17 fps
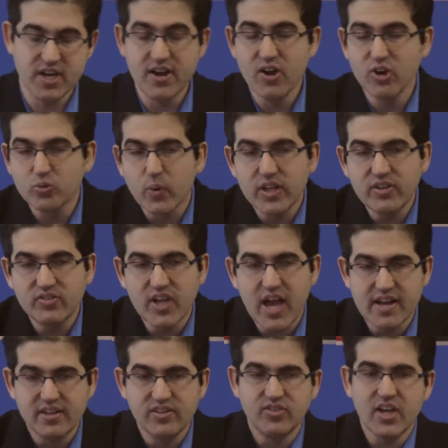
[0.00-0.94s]
And here's what he
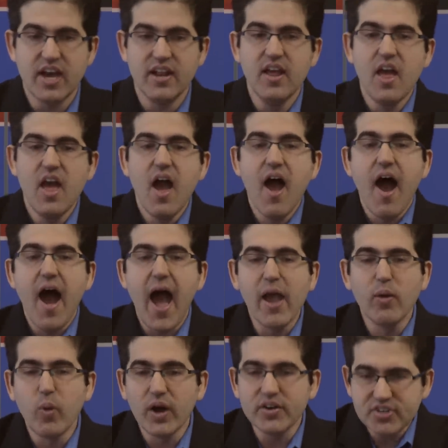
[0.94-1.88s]
said. He said,
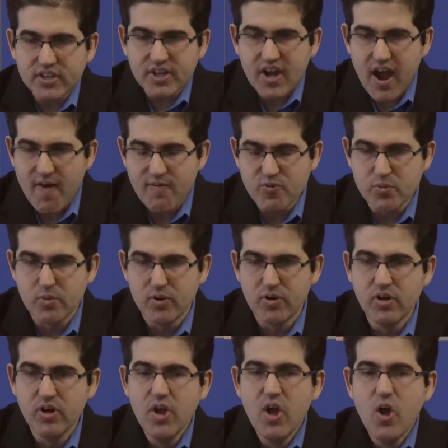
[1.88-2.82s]
I wasn't
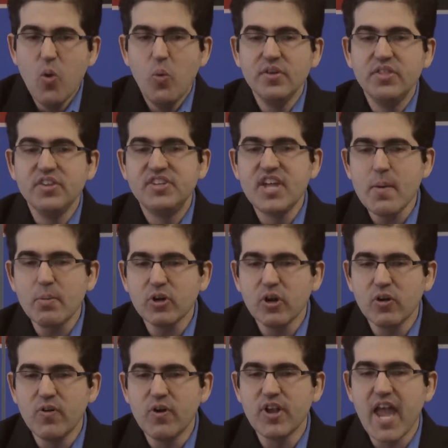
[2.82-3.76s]
comfortable with the
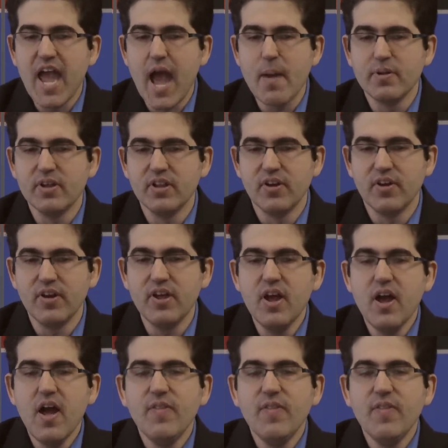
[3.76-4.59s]
typical vocabulary